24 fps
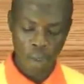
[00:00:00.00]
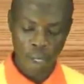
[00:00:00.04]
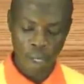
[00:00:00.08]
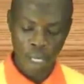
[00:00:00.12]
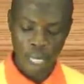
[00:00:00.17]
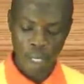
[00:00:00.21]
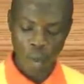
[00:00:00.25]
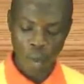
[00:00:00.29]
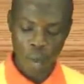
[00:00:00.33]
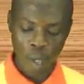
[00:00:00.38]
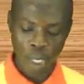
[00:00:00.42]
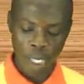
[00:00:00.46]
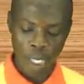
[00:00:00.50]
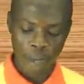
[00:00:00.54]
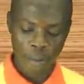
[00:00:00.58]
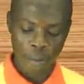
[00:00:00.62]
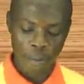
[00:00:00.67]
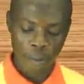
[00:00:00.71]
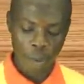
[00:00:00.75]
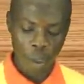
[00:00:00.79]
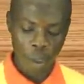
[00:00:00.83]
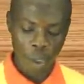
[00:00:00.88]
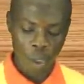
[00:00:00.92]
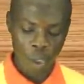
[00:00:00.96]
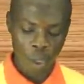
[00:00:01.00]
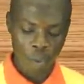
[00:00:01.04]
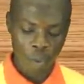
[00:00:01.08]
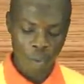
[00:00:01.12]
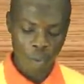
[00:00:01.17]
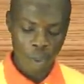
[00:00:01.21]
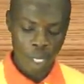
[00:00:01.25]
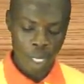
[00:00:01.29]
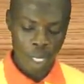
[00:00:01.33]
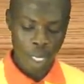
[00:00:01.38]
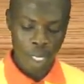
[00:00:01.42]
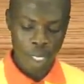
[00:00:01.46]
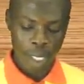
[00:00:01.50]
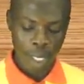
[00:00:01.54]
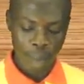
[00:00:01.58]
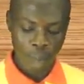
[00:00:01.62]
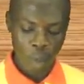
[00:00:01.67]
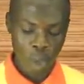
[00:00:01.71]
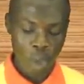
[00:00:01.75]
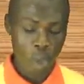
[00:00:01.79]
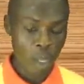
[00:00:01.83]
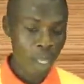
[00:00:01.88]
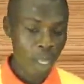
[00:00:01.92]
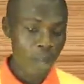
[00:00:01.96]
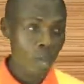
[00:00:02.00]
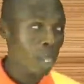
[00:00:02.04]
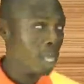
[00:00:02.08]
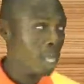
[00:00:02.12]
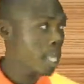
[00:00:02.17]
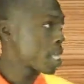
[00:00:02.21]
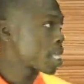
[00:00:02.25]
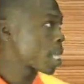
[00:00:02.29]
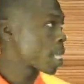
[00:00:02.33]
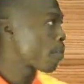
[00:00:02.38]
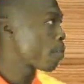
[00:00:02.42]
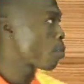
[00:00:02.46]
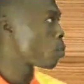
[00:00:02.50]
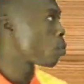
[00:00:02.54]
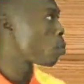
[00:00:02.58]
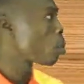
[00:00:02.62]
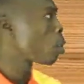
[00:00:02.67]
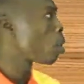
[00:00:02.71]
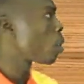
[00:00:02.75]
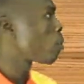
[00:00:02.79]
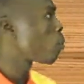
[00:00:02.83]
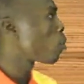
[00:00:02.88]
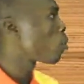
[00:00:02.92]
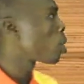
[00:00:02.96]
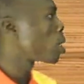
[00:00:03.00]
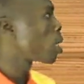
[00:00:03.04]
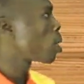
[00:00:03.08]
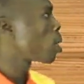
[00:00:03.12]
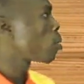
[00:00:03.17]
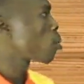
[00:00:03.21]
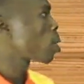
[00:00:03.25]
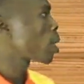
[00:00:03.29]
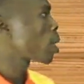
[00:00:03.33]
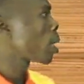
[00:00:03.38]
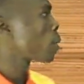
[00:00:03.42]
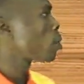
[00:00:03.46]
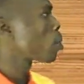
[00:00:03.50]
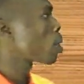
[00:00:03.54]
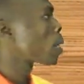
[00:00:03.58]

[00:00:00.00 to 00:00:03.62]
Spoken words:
So that's what a function is. I'm going to give you an example of what they look like.